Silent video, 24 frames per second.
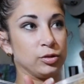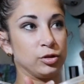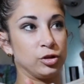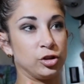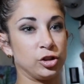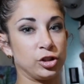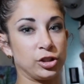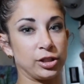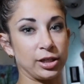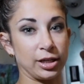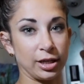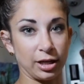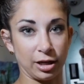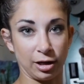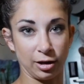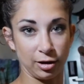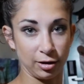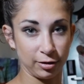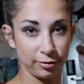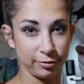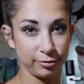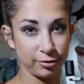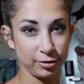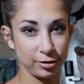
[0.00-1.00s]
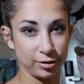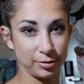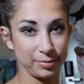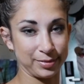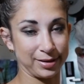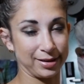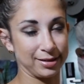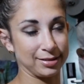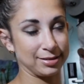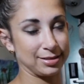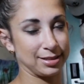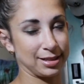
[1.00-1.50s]
chill for
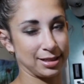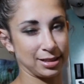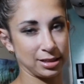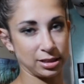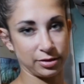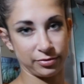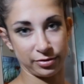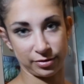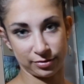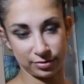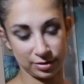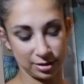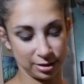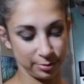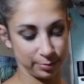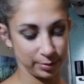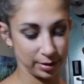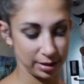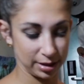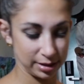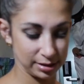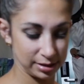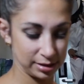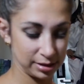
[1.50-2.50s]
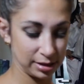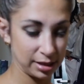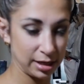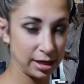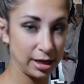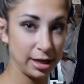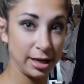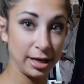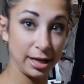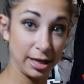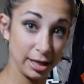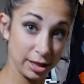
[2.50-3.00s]
about 10 to 15 minutes
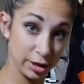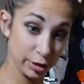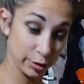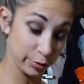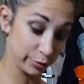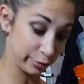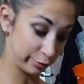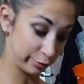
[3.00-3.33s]
in the